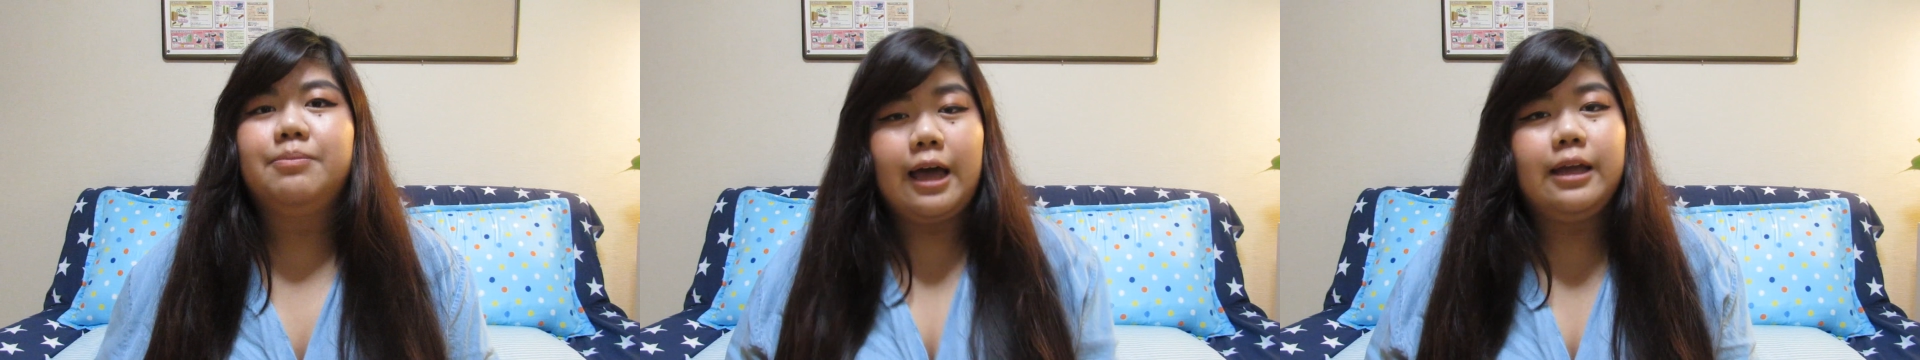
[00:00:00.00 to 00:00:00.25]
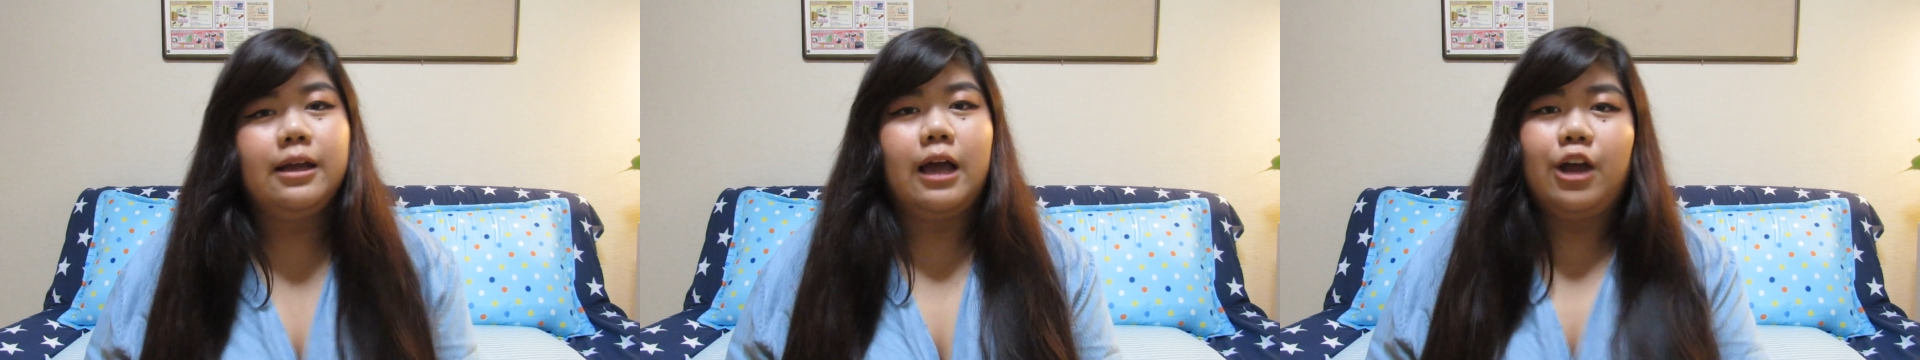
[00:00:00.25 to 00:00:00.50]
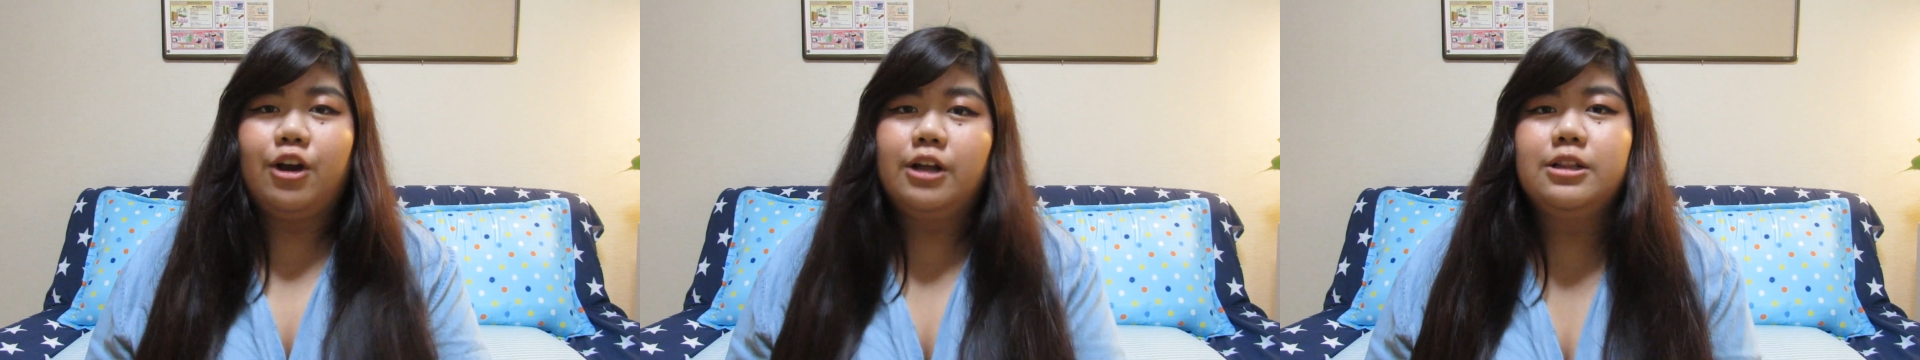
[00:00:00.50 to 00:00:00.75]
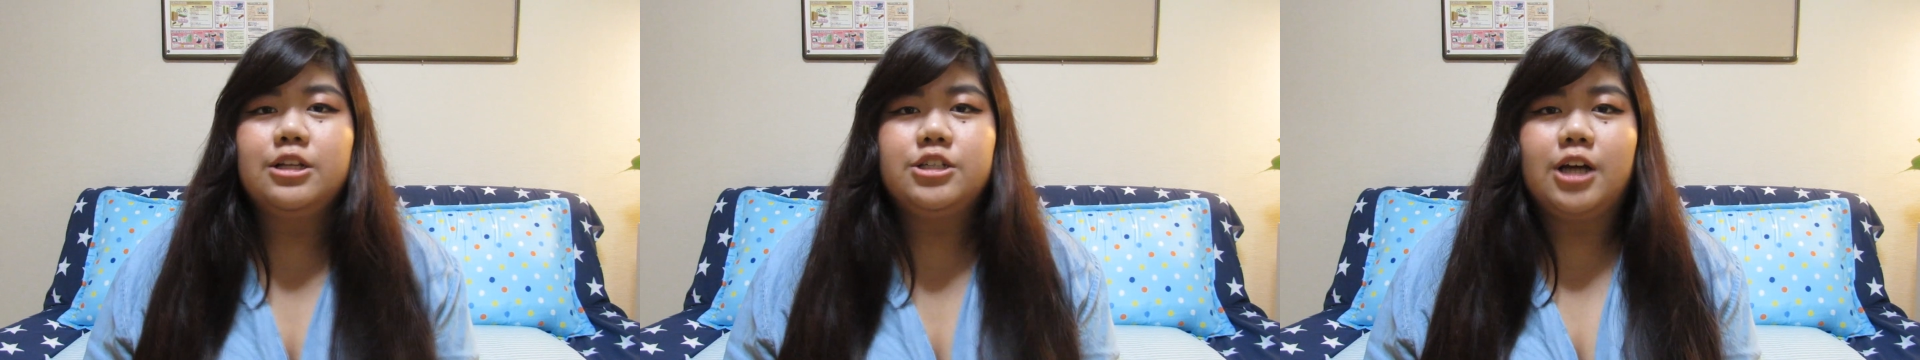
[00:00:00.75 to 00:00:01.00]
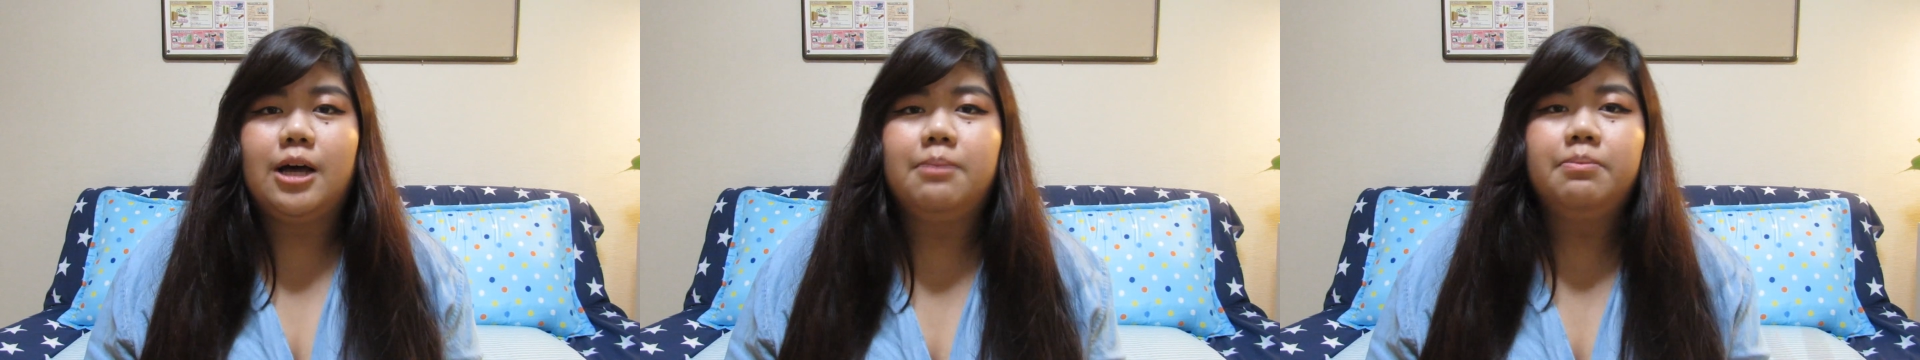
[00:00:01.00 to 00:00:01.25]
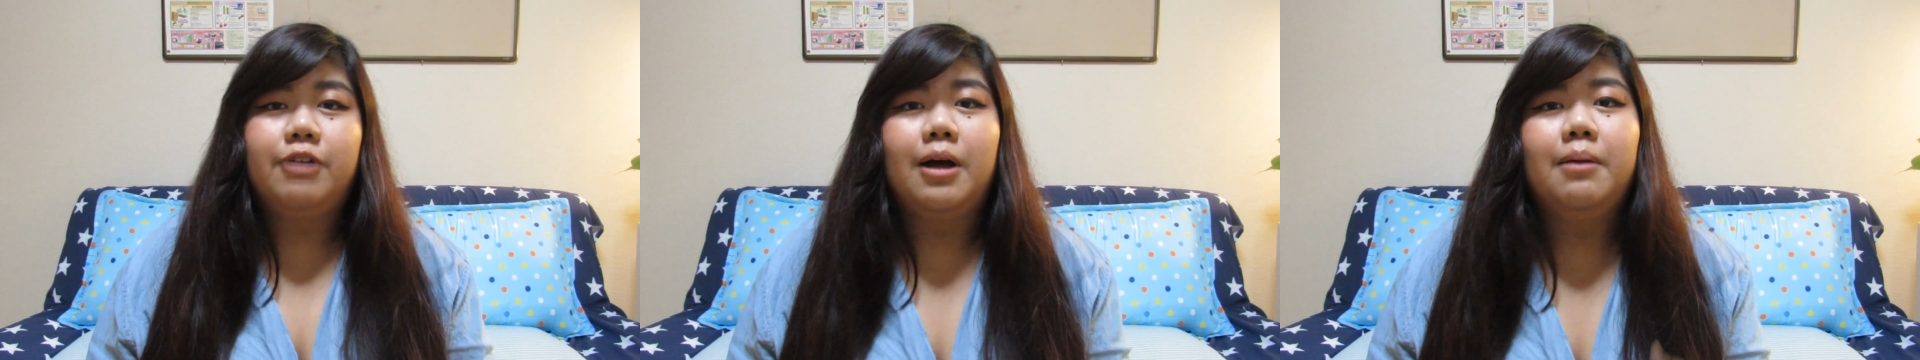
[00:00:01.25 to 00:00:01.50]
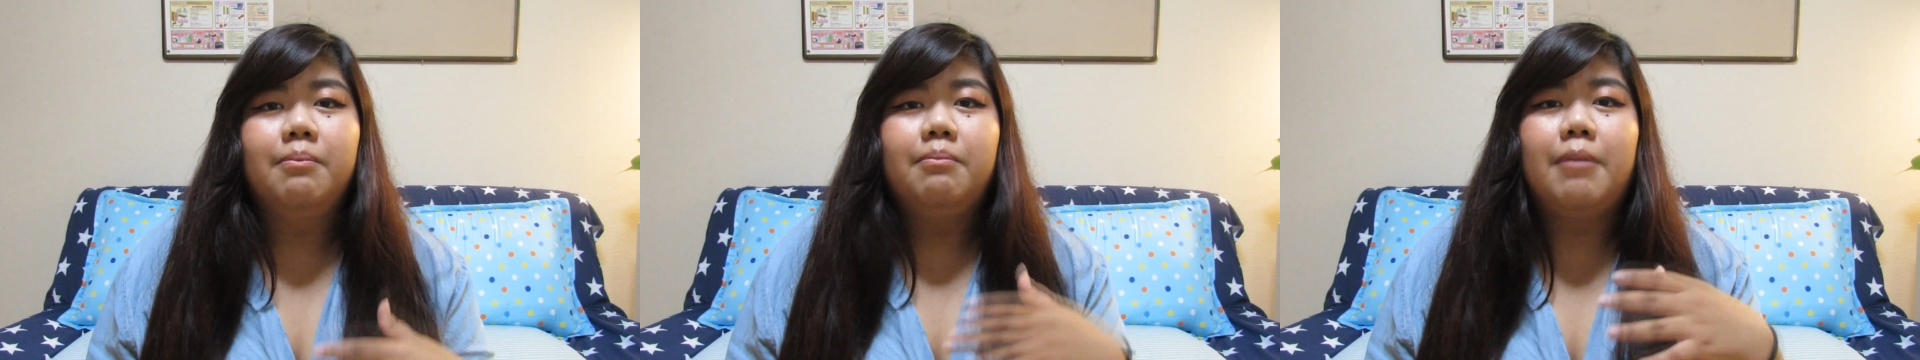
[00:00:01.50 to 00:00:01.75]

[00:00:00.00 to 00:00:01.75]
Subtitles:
I heard the job from